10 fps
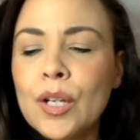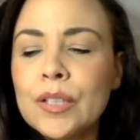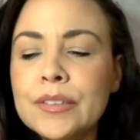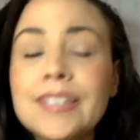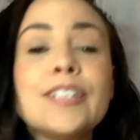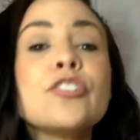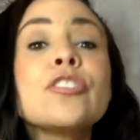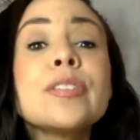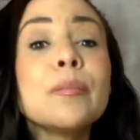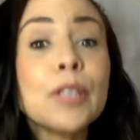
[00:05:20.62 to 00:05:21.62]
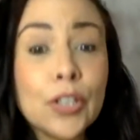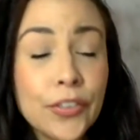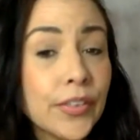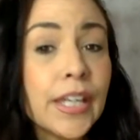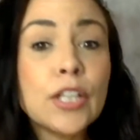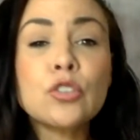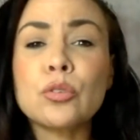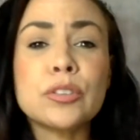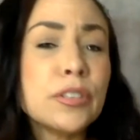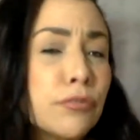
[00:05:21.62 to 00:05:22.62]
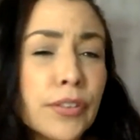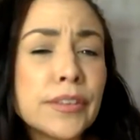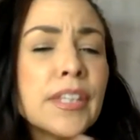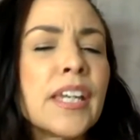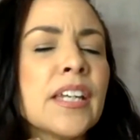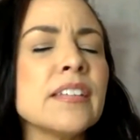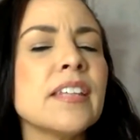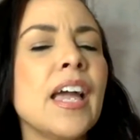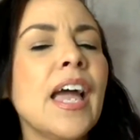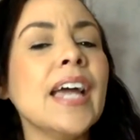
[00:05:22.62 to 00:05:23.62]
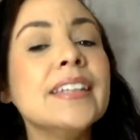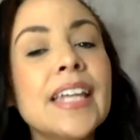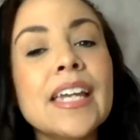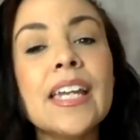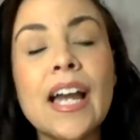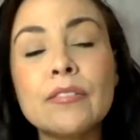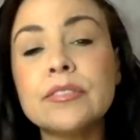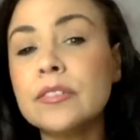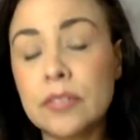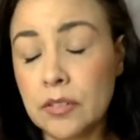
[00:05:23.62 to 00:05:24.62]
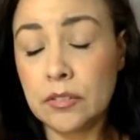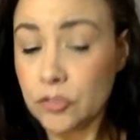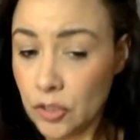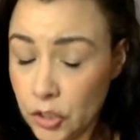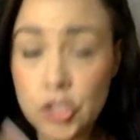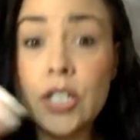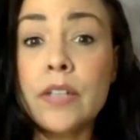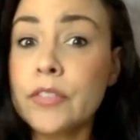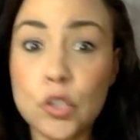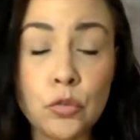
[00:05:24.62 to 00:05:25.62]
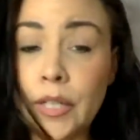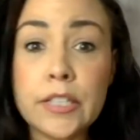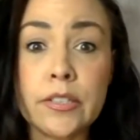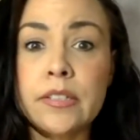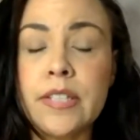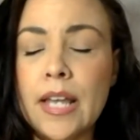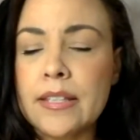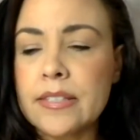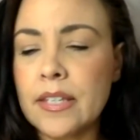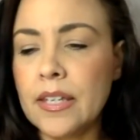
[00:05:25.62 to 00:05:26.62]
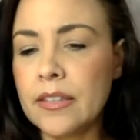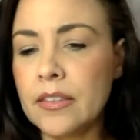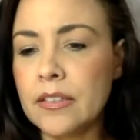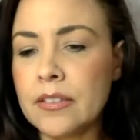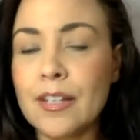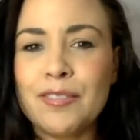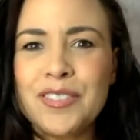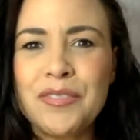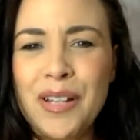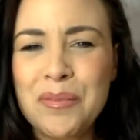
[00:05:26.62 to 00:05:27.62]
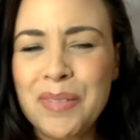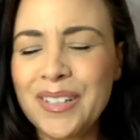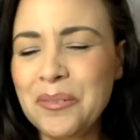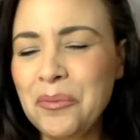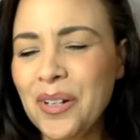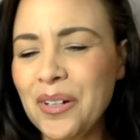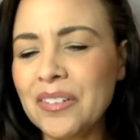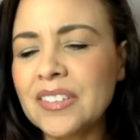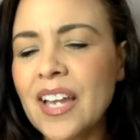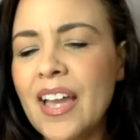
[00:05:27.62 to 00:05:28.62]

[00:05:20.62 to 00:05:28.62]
teach similar things or different things, and they have achieved great success in the self-development world.